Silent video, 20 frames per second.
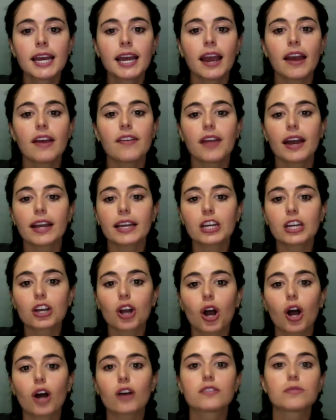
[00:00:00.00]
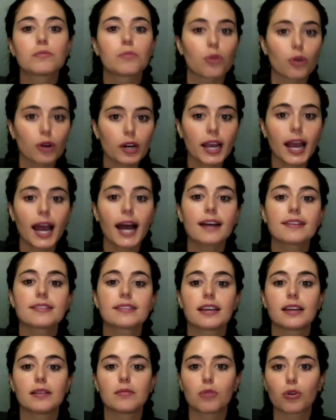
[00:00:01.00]
and that can cause more gas
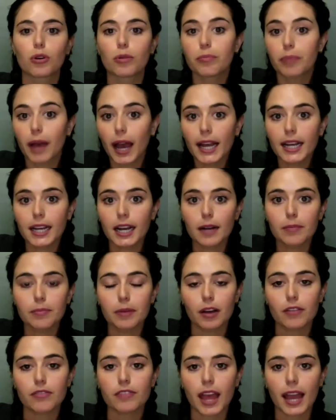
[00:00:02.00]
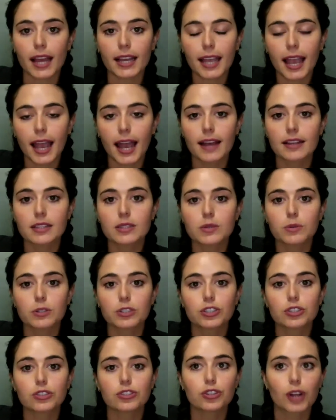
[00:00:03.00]
and more backup of that gas,
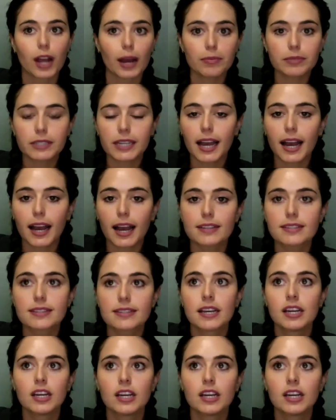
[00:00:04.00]
which trapped gas,